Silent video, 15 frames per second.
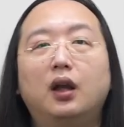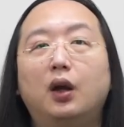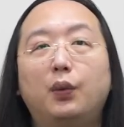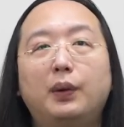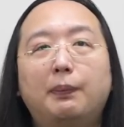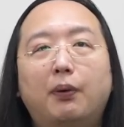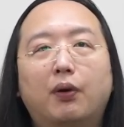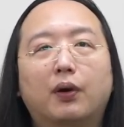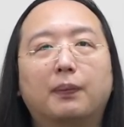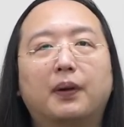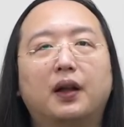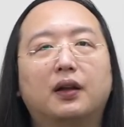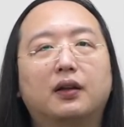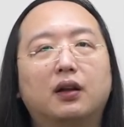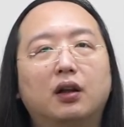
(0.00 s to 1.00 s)
A report by
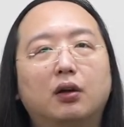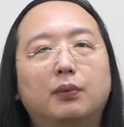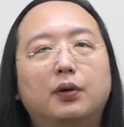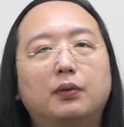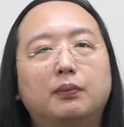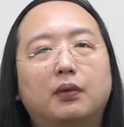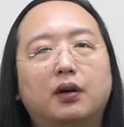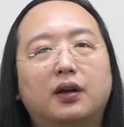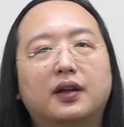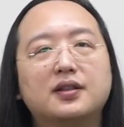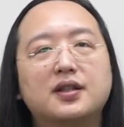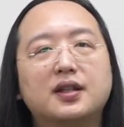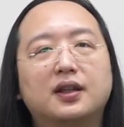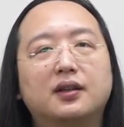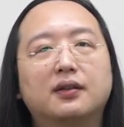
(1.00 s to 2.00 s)
the global
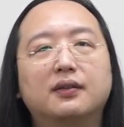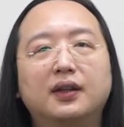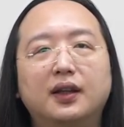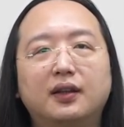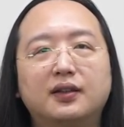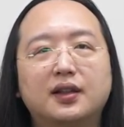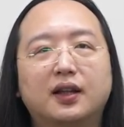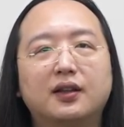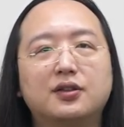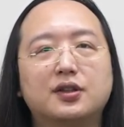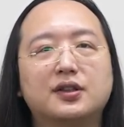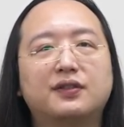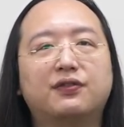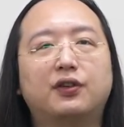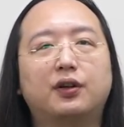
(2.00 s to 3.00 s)
marketing
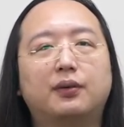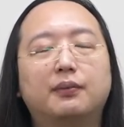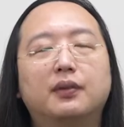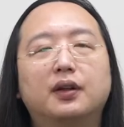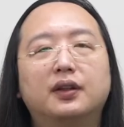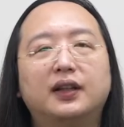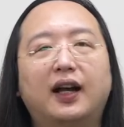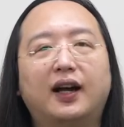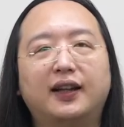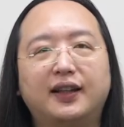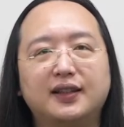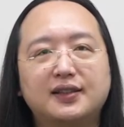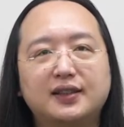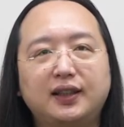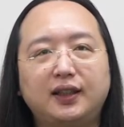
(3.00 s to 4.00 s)
intelligence firm, the
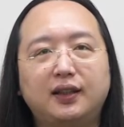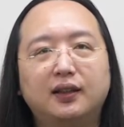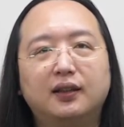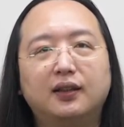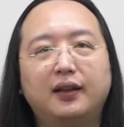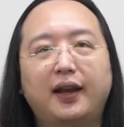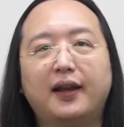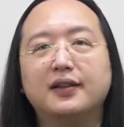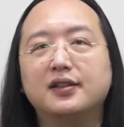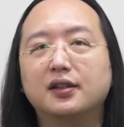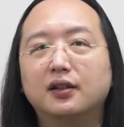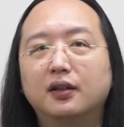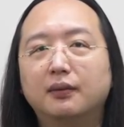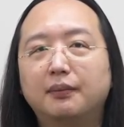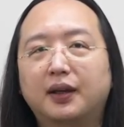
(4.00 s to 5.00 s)
IDC, and
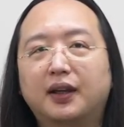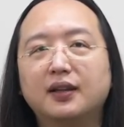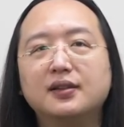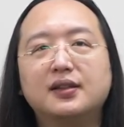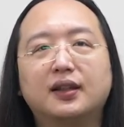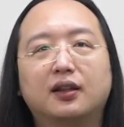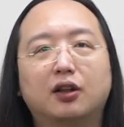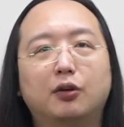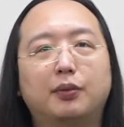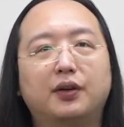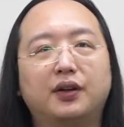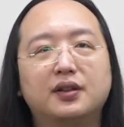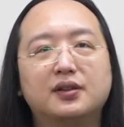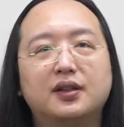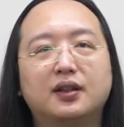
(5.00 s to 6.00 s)
McKinsey Global
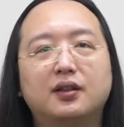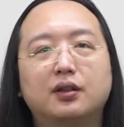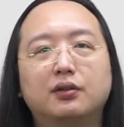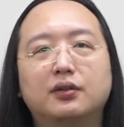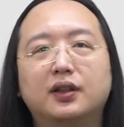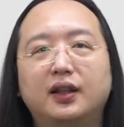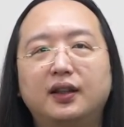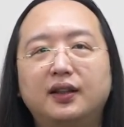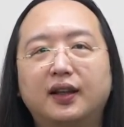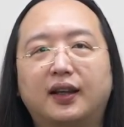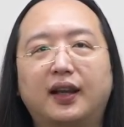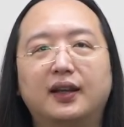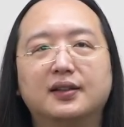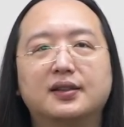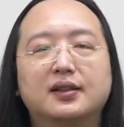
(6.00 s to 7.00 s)
Institute
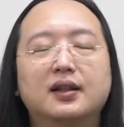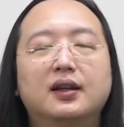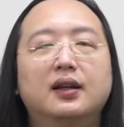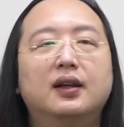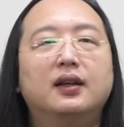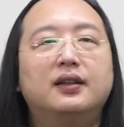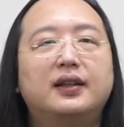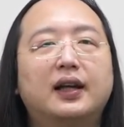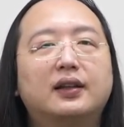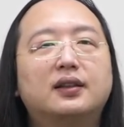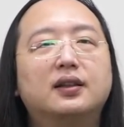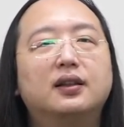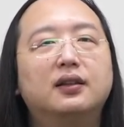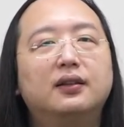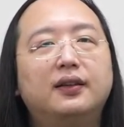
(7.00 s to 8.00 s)
indicates that